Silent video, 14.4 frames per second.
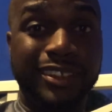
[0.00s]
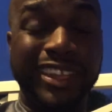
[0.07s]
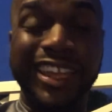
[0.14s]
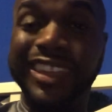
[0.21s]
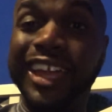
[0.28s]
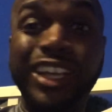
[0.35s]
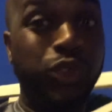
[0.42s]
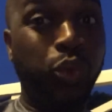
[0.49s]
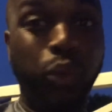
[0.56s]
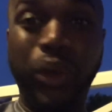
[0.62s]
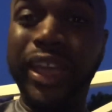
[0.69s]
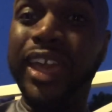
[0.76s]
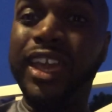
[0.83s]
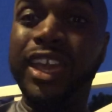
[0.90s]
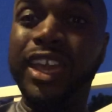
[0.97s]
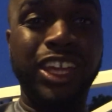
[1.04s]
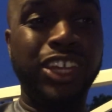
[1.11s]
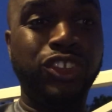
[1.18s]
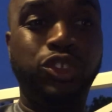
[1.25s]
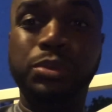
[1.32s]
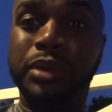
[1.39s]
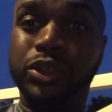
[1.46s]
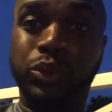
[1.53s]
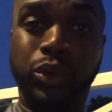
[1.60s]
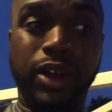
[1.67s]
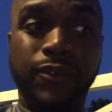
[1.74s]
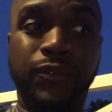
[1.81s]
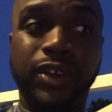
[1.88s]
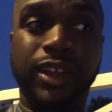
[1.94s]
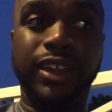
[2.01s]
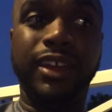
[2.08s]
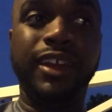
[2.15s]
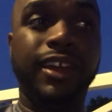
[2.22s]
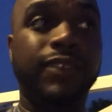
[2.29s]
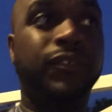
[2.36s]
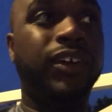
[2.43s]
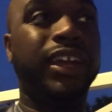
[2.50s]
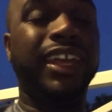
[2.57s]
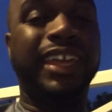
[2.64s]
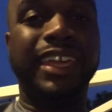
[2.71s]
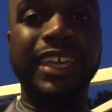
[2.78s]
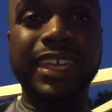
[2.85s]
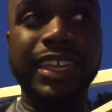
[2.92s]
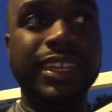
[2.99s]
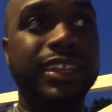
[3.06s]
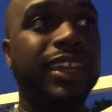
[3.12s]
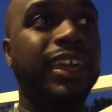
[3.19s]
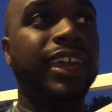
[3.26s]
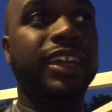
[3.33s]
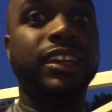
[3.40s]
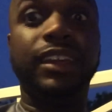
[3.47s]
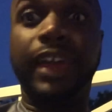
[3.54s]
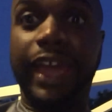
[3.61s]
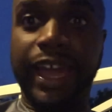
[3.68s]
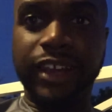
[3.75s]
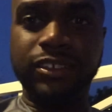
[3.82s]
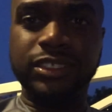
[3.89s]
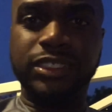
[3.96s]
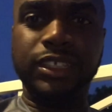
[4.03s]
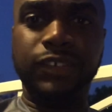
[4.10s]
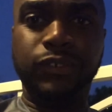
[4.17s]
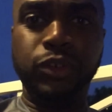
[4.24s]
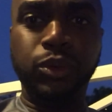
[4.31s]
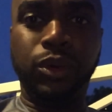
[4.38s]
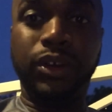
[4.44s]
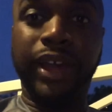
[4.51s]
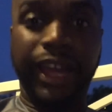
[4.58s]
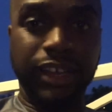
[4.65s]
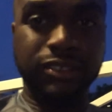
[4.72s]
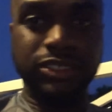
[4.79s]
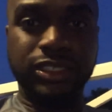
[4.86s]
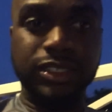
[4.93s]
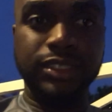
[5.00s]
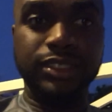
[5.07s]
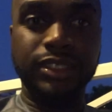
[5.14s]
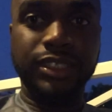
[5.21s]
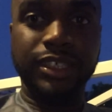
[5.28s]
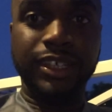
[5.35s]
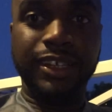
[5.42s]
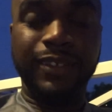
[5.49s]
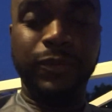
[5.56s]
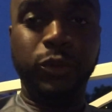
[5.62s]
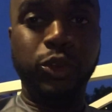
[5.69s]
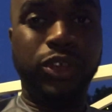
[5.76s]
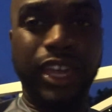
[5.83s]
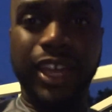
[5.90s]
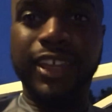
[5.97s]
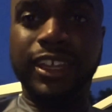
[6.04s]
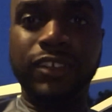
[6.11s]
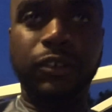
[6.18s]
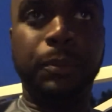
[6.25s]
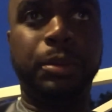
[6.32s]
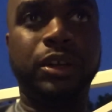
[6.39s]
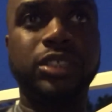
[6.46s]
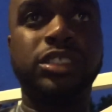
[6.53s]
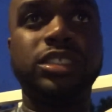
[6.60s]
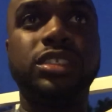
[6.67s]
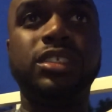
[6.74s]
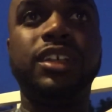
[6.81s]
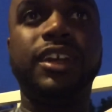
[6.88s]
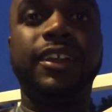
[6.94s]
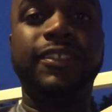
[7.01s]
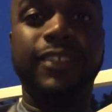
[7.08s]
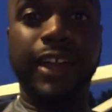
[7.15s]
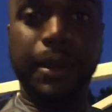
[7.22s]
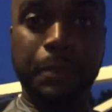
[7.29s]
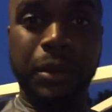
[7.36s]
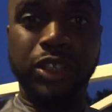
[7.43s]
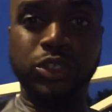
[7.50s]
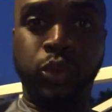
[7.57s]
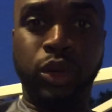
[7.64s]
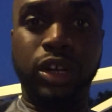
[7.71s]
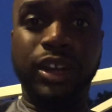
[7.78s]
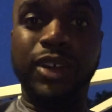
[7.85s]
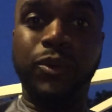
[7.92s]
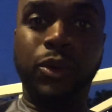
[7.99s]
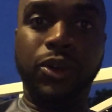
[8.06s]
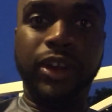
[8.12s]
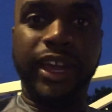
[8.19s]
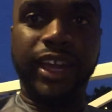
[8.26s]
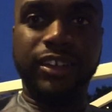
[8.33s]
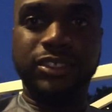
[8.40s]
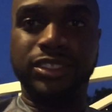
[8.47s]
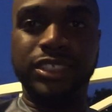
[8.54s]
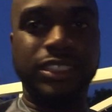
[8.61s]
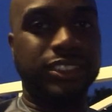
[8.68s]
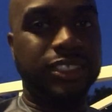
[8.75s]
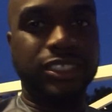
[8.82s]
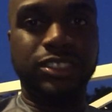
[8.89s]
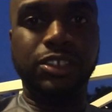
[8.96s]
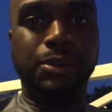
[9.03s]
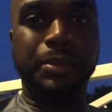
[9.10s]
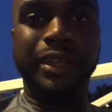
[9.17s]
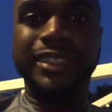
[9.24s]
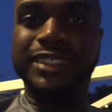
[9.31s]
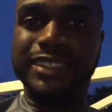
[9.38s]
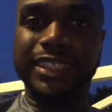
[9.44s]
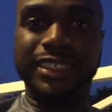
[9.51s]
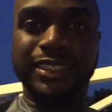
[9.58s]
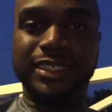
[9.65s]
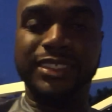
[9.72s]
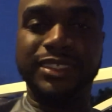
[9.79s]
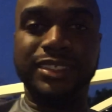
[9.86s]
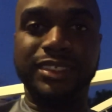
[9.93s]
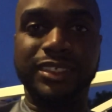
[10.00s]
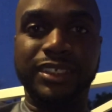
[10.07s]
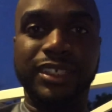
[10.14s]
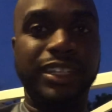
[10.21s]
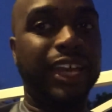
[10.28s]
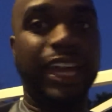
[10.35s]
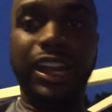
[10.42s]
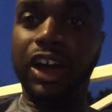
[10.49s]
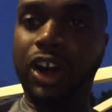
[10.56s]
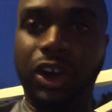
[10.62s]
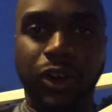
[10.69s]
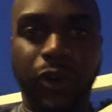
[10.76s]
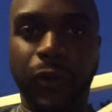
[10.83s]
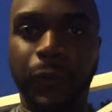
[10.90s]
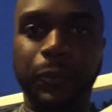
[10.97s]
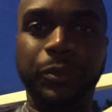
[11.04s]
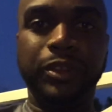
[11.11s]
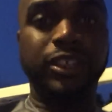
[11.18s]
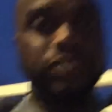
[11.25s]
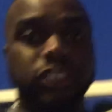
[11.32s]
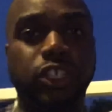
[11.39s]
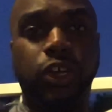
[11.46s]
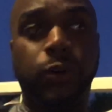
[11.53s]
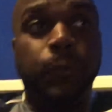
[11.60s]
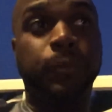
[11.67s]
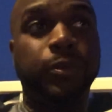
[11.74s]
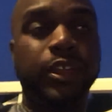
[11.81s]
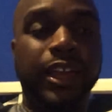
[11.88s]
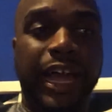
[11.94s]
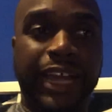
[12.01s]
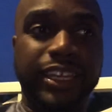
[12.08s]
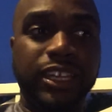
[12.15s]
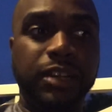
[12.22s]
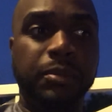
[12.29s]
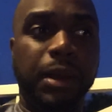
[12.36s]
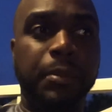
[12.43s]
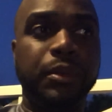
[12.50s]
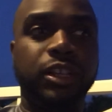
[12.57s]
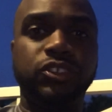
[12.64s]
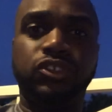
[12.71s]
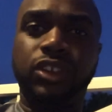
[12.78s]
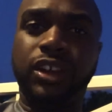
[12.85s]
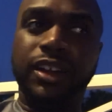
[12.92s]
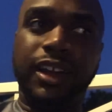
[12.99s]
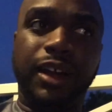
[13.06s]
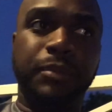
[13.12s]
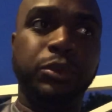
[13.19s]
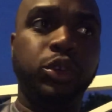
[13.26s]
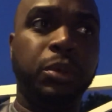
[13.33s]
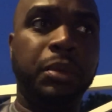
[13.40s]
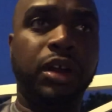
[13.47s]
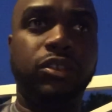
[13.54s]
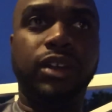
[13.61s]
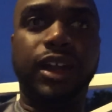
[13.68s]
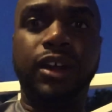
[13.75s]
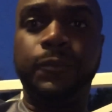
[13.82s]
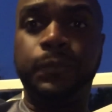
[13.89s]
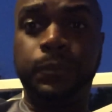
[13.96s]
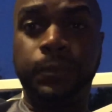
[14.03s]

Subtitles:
And that's way too much work for the heat and the accuracy. If you want accuracy, you can't give a person that much work and want accuracy. It just don't make sense at all. So I get in my mail truck, I'm doing my route,